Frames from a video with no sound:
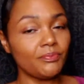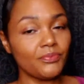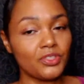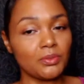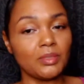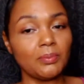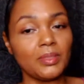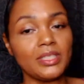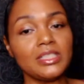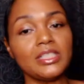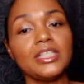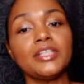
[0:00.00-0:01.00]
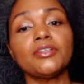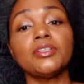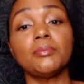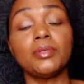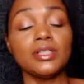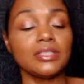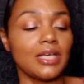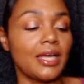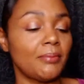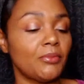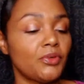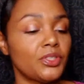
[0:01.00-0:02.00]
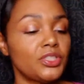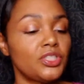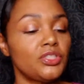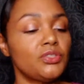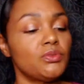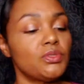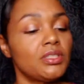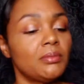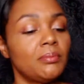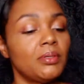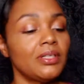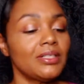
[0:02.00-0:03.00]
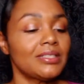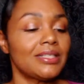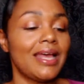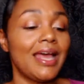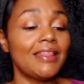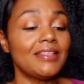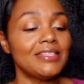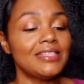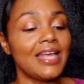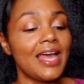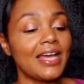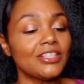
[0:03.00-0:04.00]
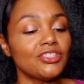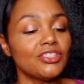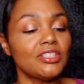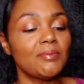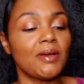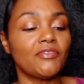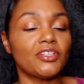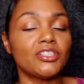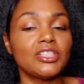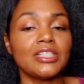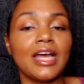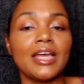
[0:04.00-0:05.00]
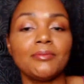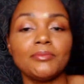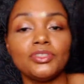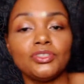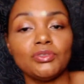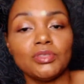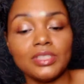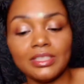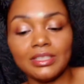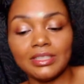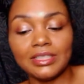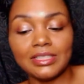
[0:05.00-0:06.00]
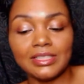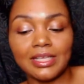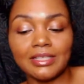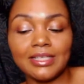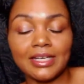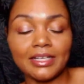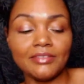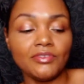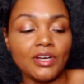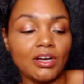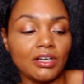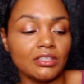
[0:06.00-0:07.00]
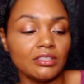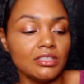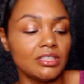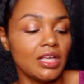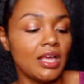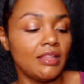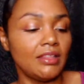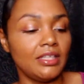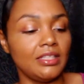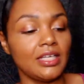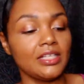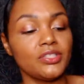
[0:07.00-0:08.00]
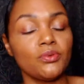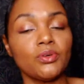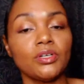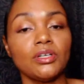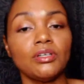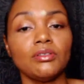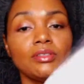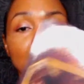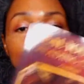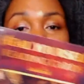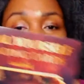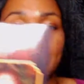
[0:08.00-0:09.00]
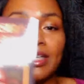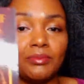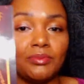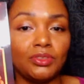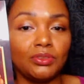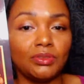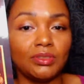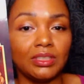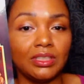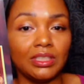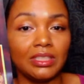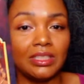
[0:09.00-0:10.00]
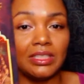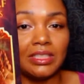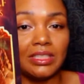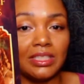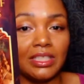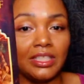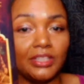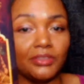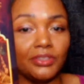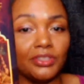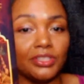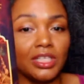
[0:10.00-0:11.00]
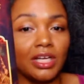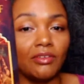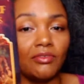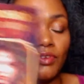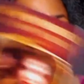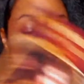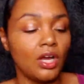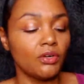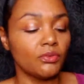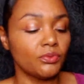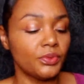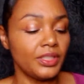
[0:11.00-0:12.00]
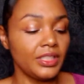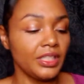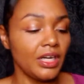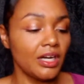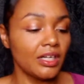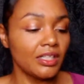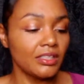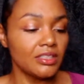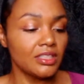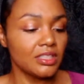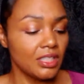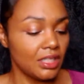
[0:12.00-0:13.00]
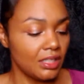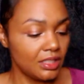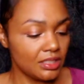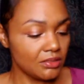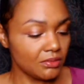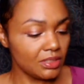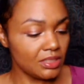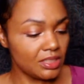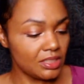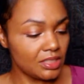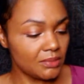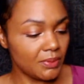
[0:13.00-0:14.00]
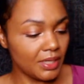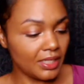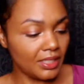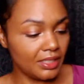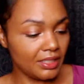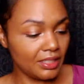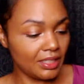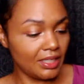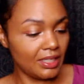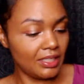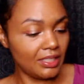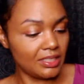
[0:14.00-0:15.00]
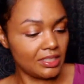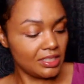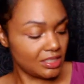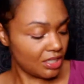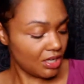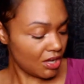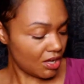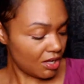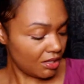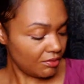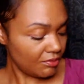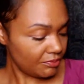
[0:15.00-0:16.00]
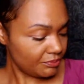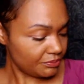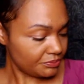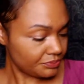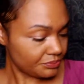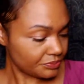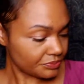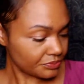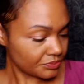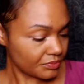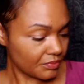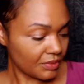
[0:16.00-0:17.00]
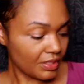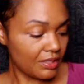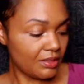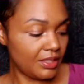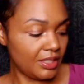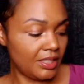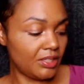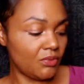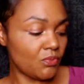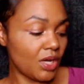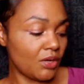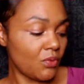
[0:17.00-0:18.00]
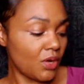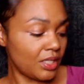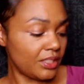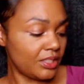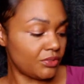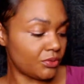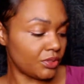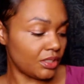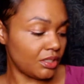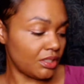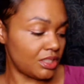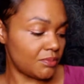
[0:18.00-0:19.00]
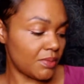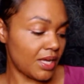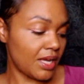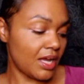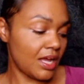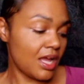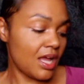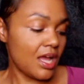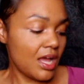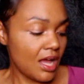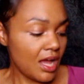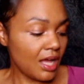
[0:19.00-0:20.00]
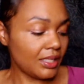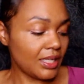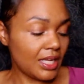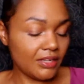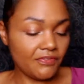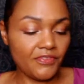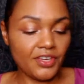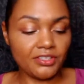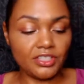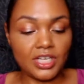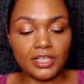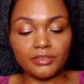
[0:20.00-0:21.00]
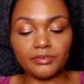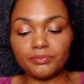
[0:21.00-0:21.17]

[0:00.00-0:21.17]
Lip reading: So I'm going to place it here in the book. I am going to use the books. This is actually my first time using this deck of cards. The next oracle deck that I'm using is the Heal Yourself reading cards. This one is by Ina Segal. The Wild Kuan Yin Oracle is by Alana Fairchild.